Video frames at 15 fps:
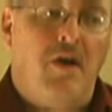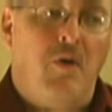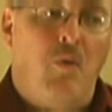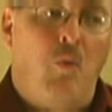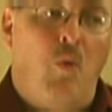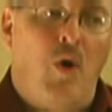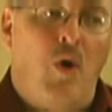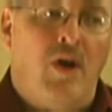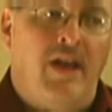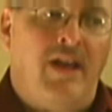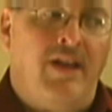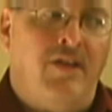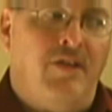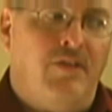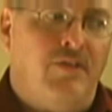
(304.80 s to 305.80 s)
what
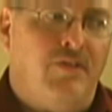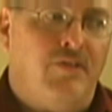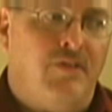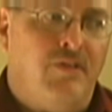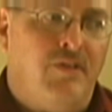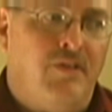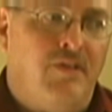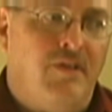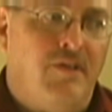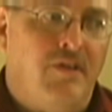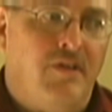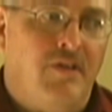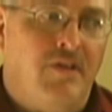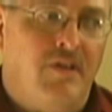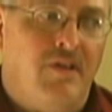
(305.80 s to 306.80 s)
is
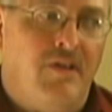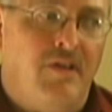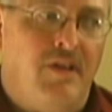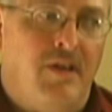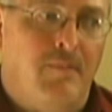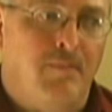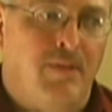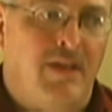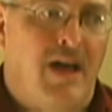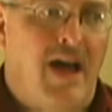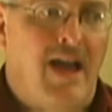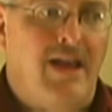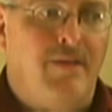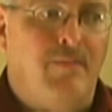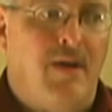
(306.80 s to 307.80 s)

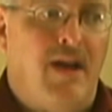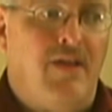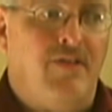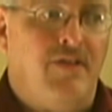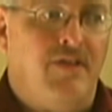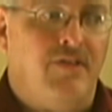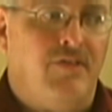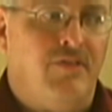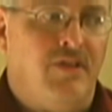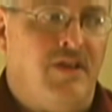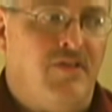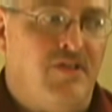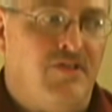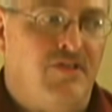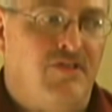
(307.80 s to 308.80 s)
implied by this
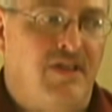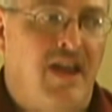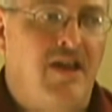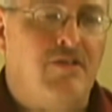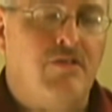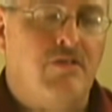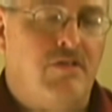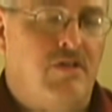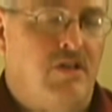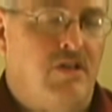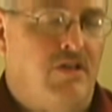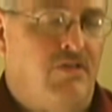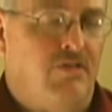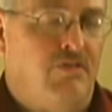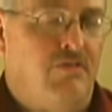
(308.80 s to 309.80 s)
in the standard
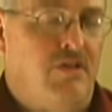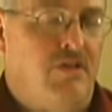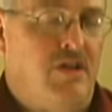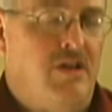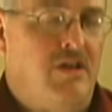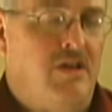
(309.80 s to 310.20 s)
history